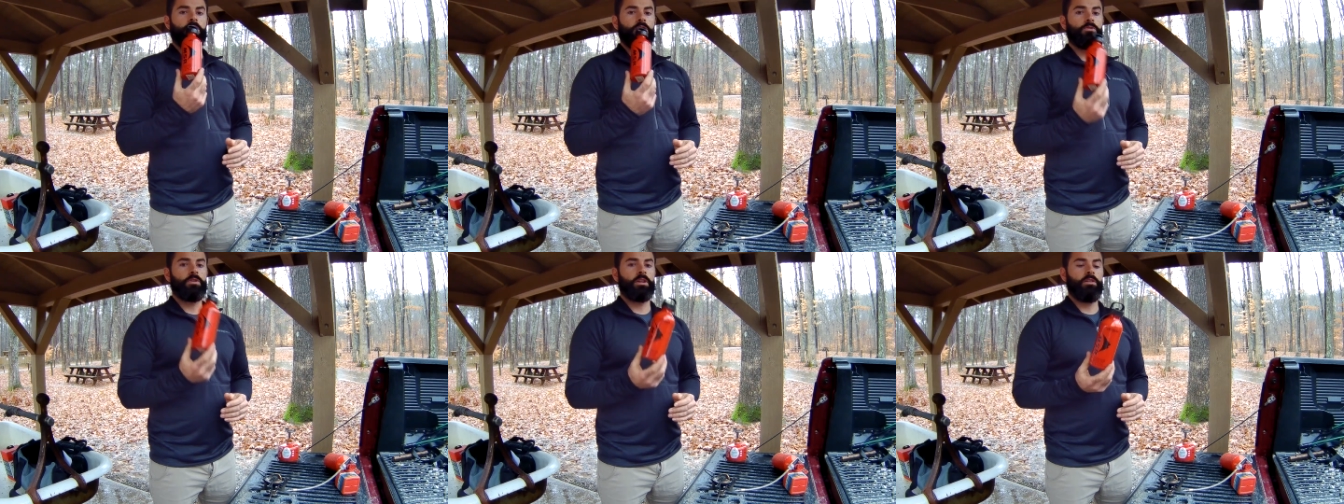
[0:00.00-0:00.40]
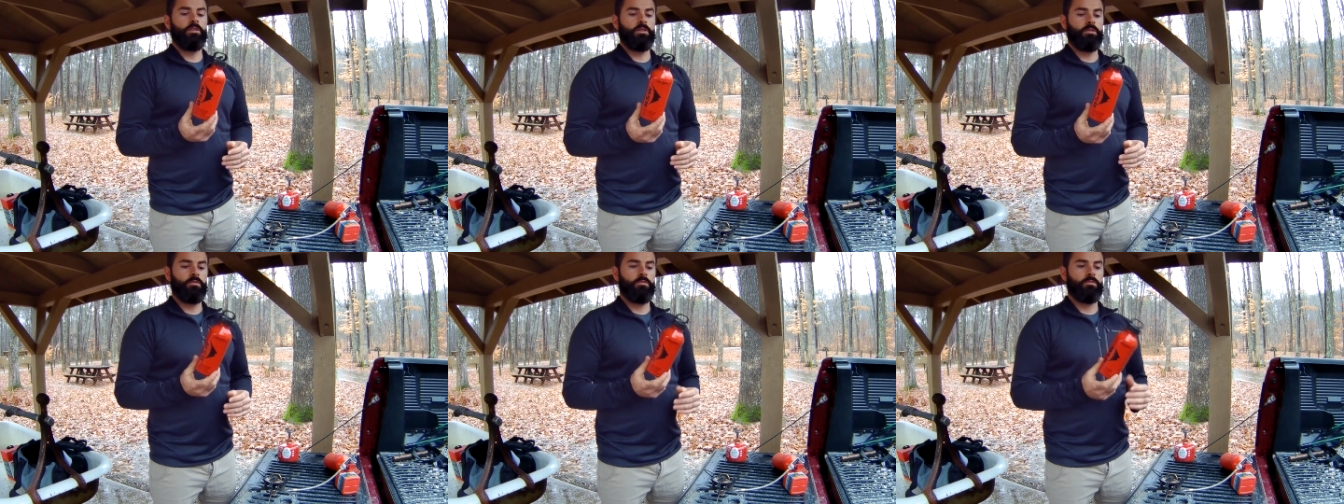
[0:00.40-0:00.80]
you can
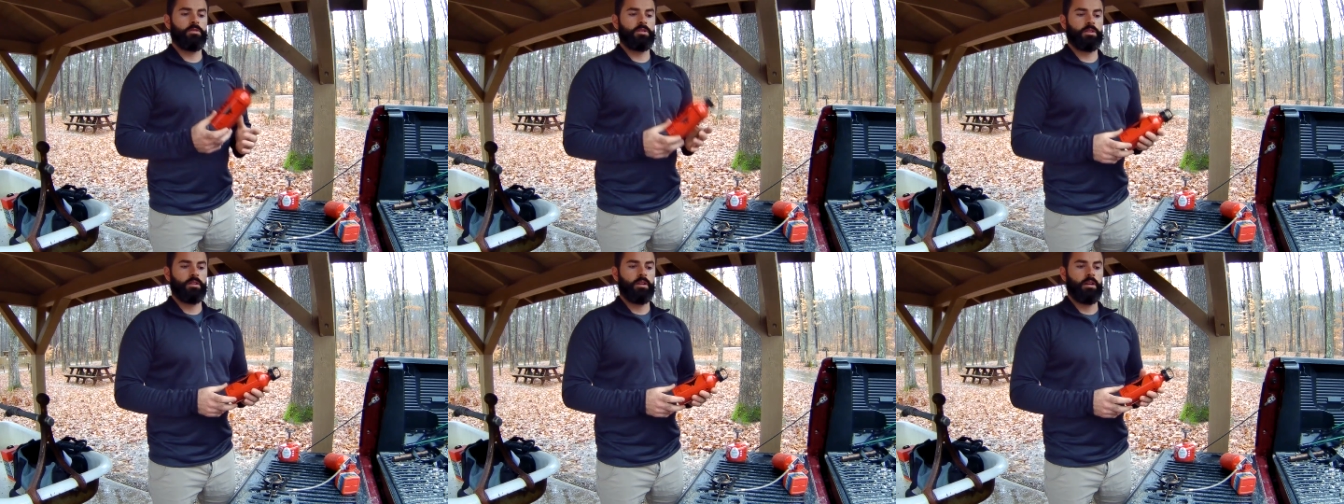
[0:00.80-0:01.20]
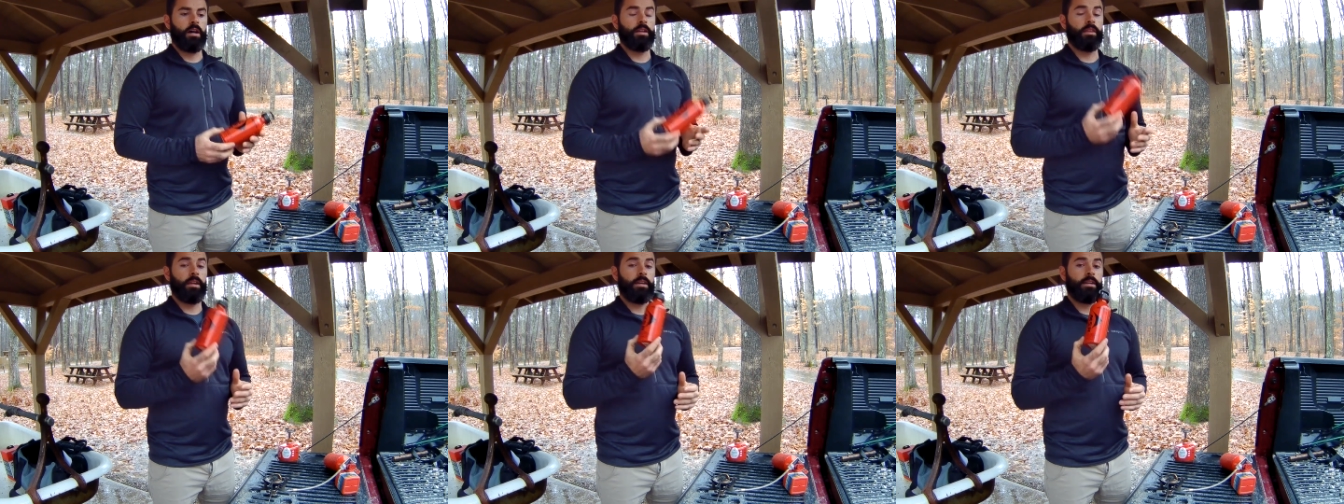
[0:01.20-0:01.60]
use
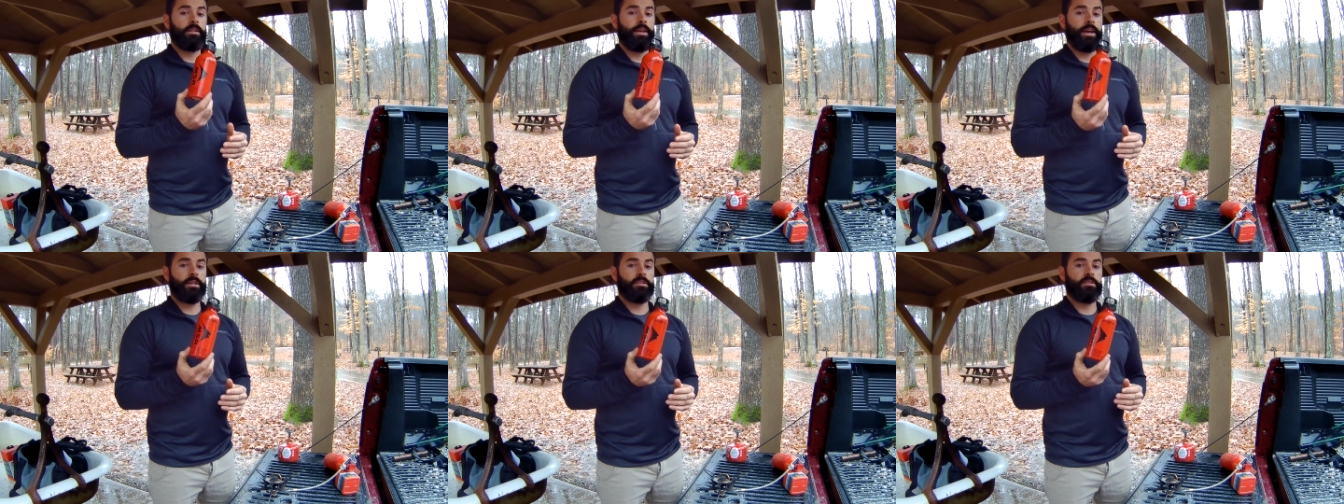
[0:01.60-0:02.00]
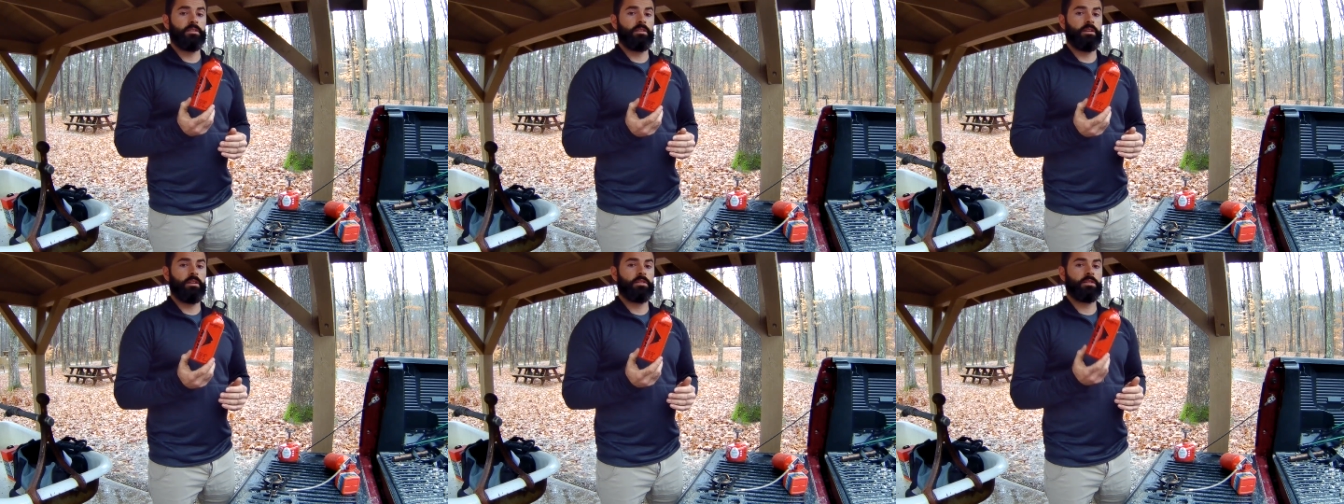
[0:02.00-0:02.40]
unleaded gas
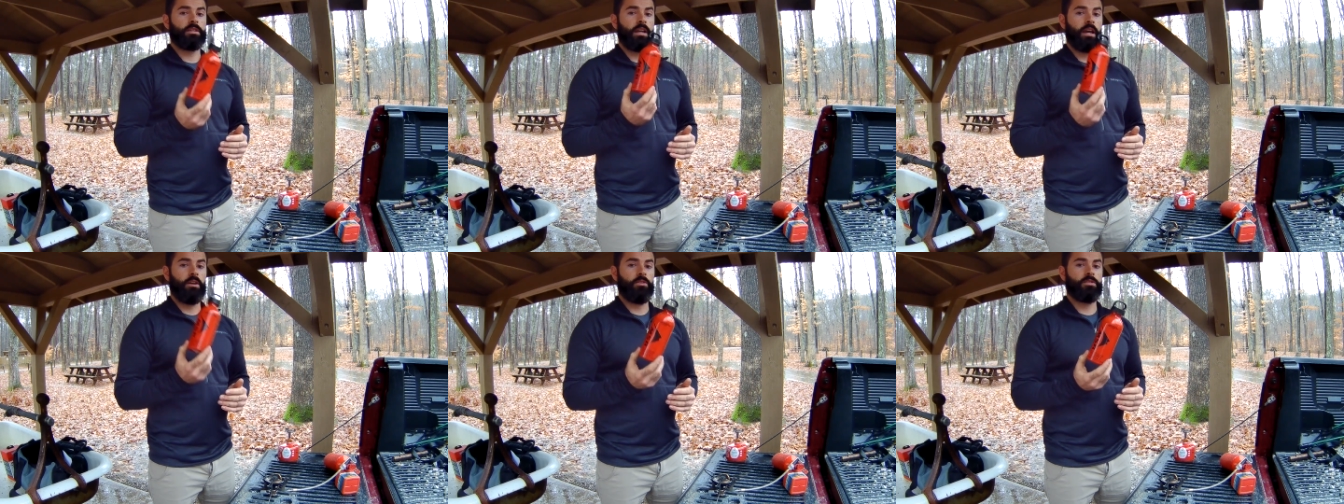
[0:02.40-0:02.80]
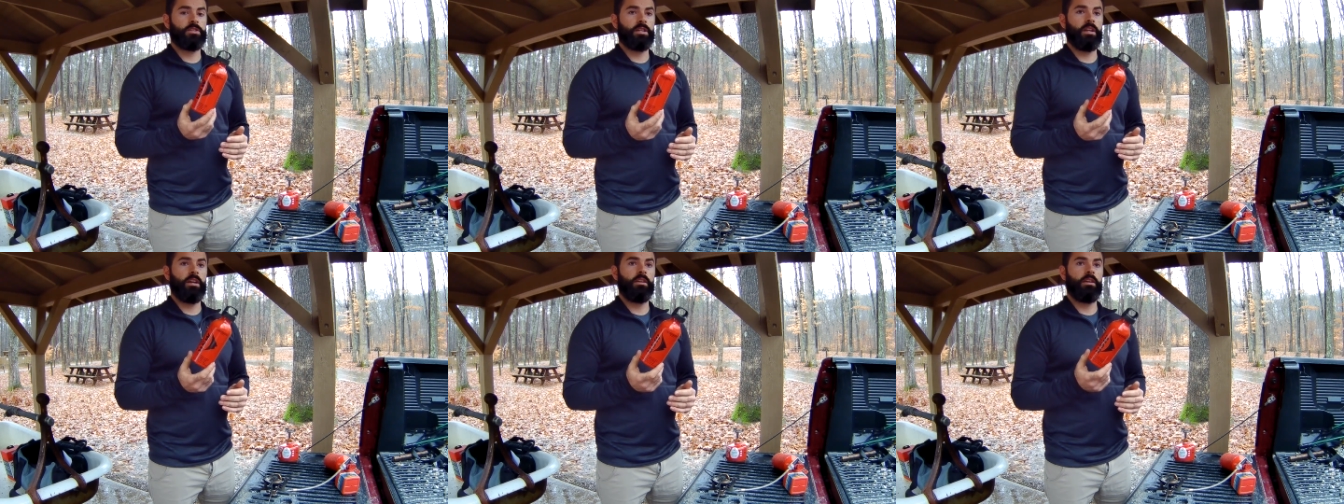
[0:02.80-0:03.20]
in these,
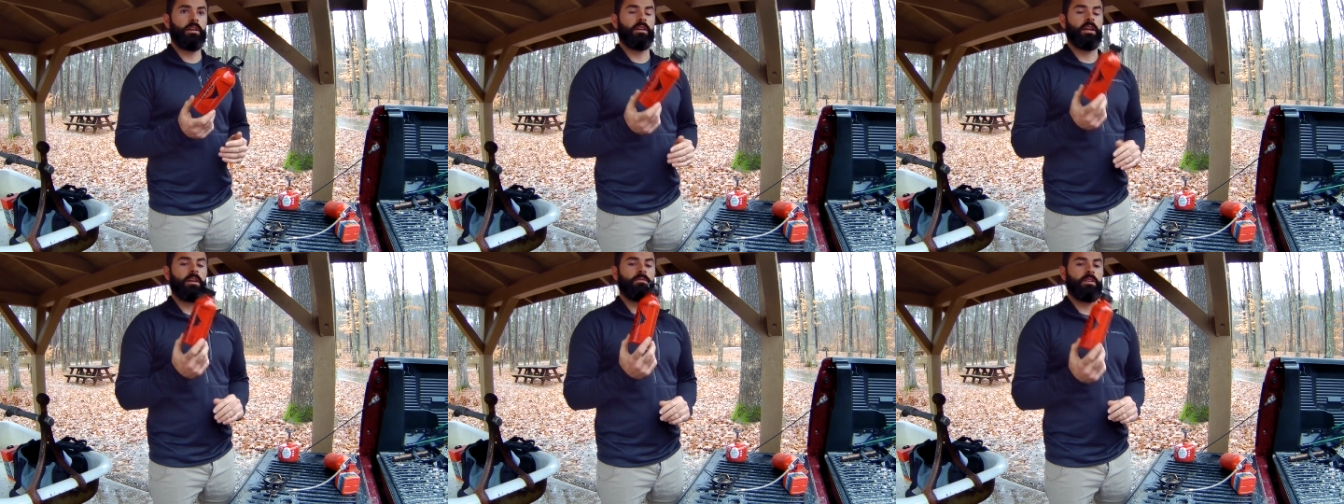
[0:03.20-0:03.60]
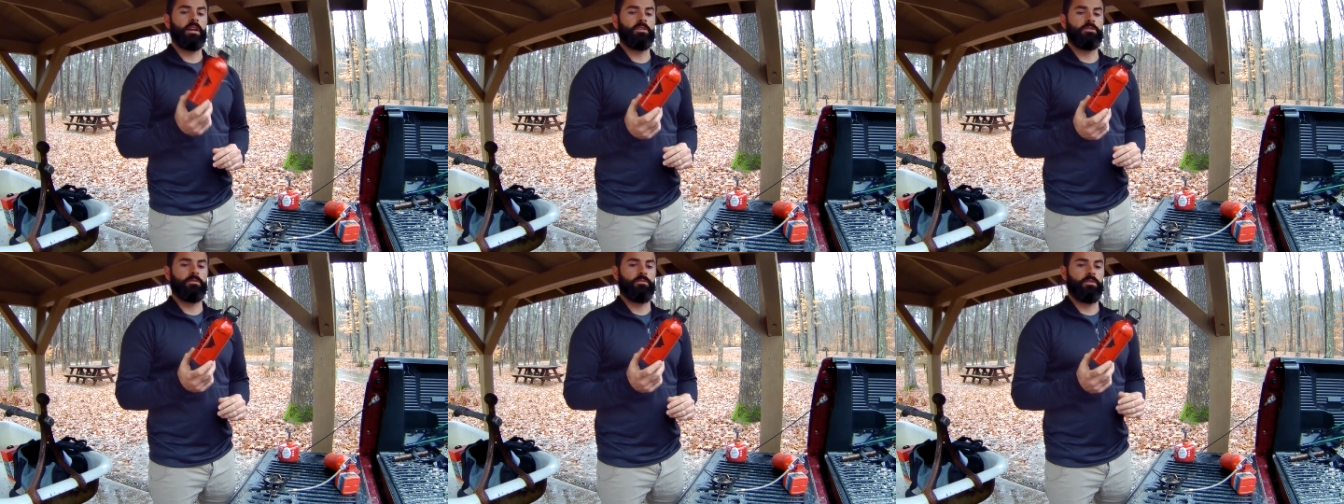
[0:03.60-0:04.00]
kerosene, and
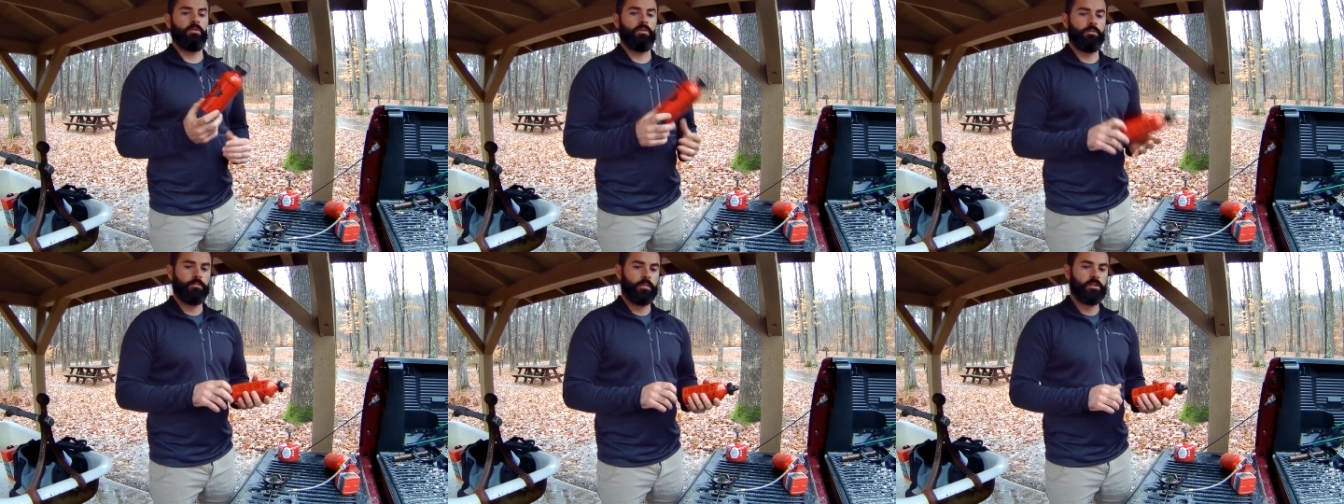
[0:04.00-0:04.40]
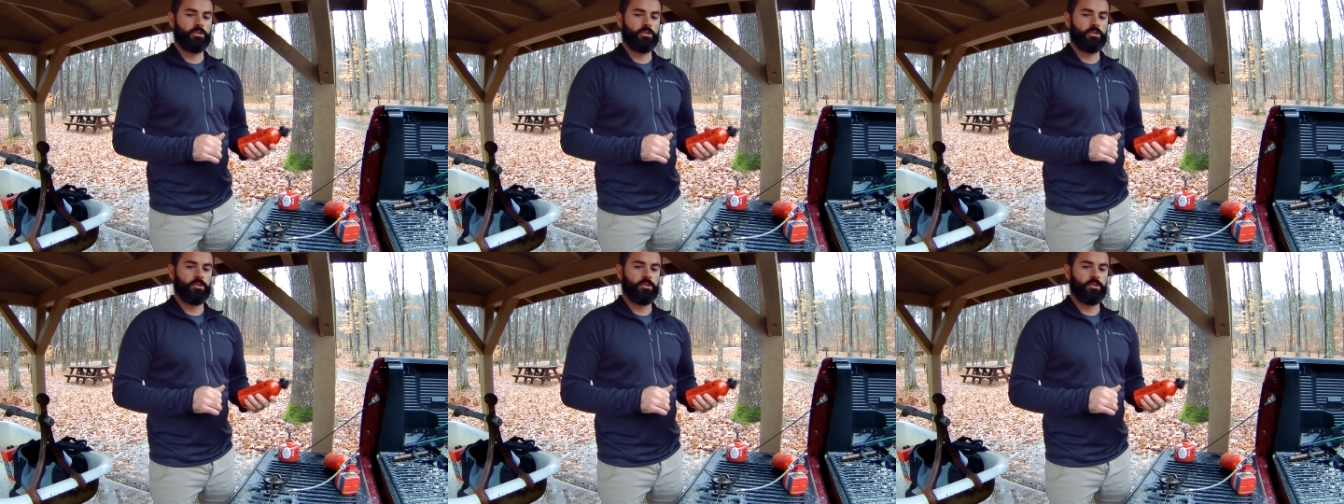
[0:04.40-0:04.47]
aviation fuel.